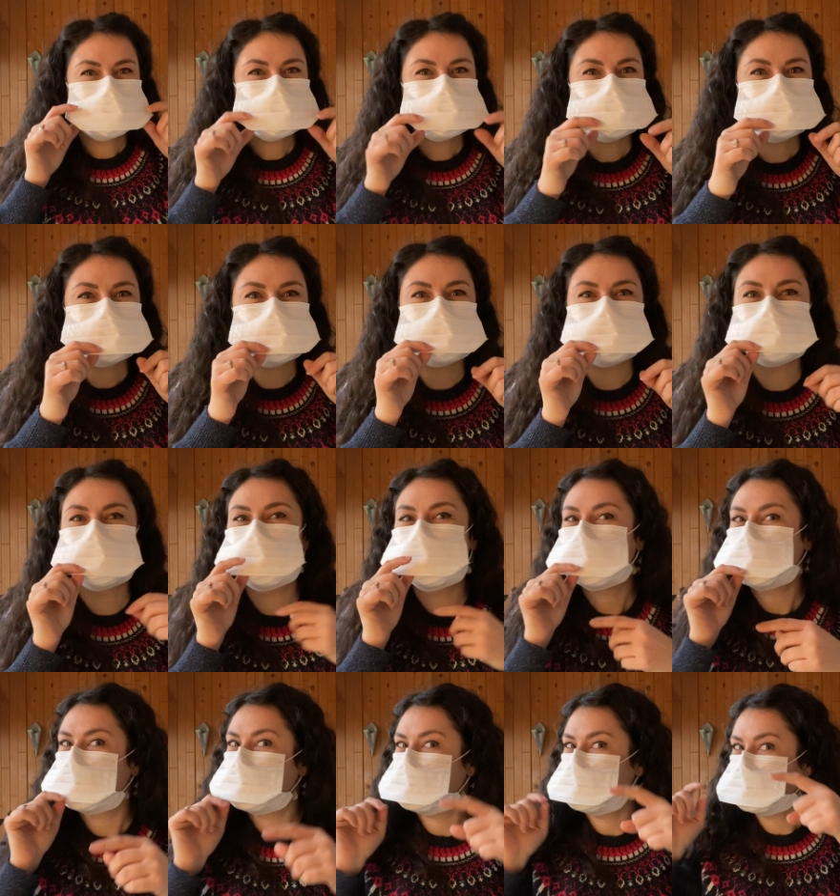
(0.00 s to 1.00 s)
so
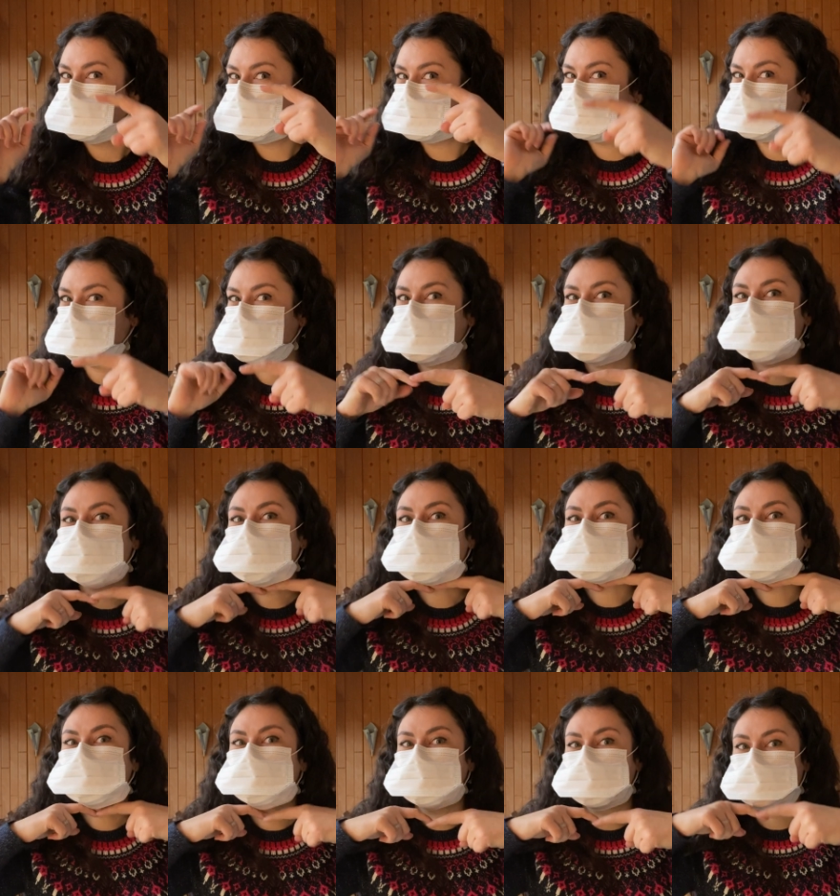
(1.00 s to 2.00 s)
we really
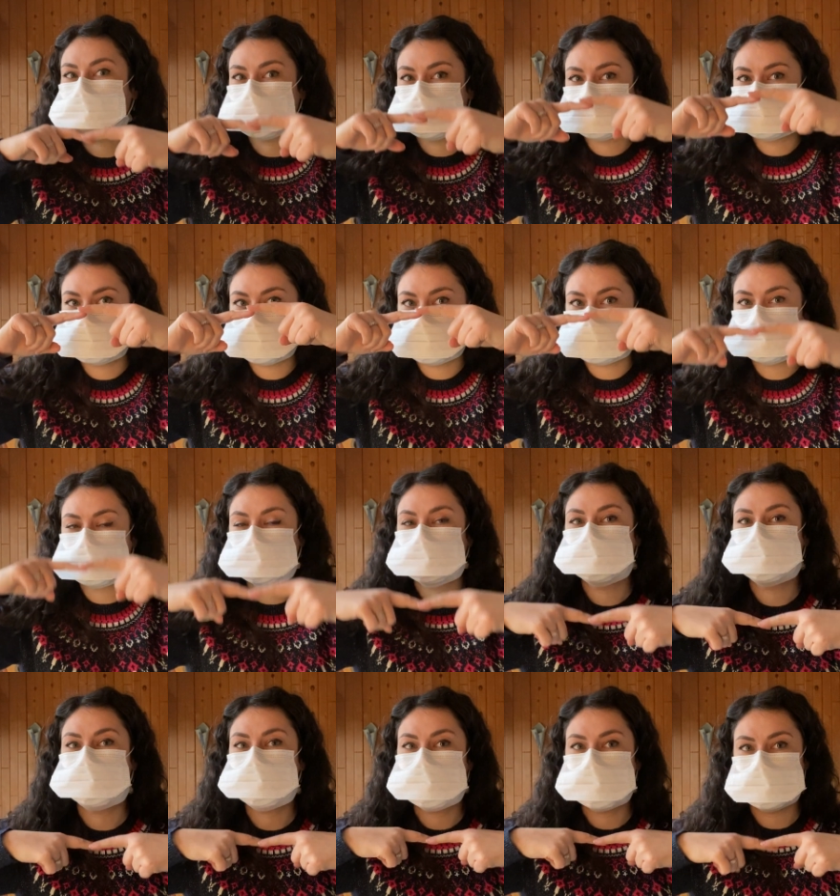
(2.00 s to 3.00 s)
have a lot of the
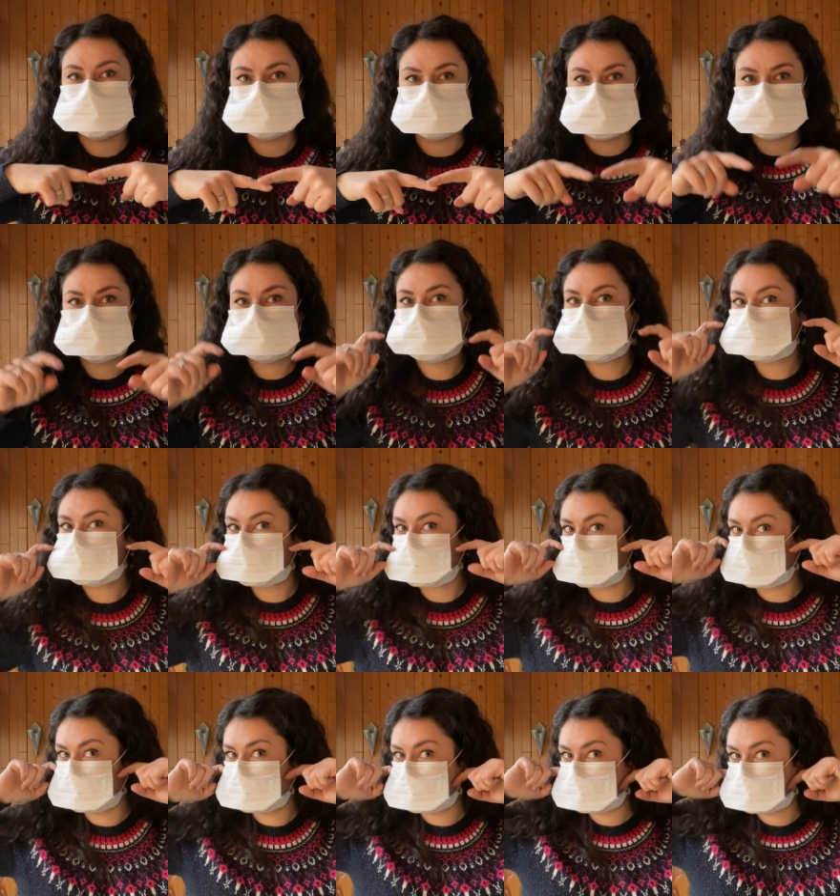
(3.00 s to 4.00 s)
airway blocked
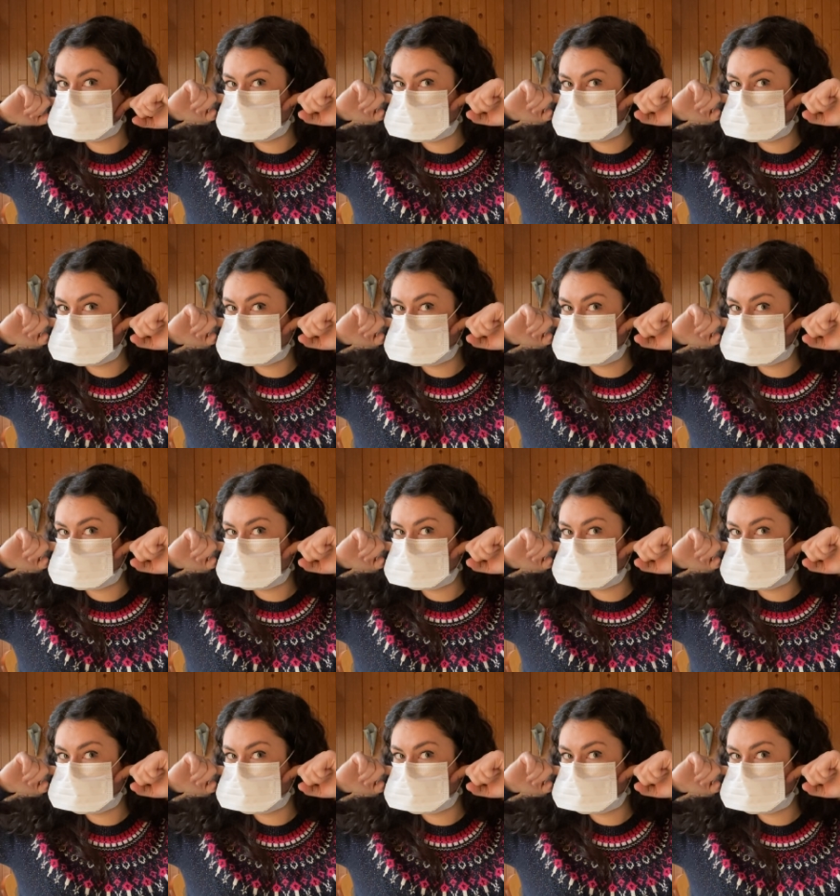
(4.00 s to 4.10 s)
here.